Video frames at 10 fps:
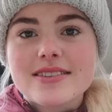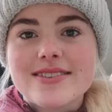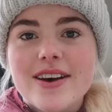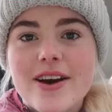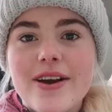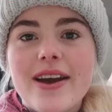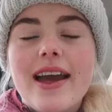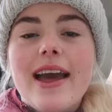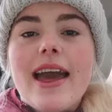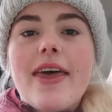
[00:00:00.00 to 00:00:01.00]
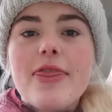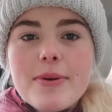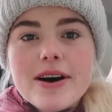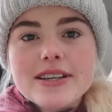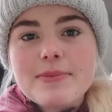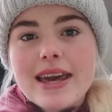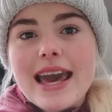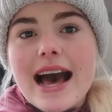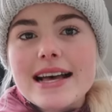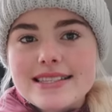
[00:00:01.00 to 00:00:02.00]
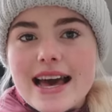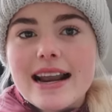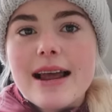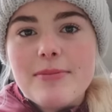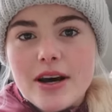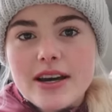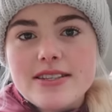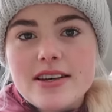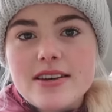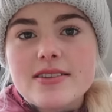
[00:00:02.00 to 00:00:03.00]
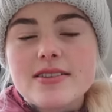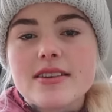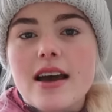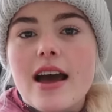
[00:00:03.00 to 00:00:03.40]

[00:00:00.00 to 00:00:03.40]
So in the past, Mickey has had laminitis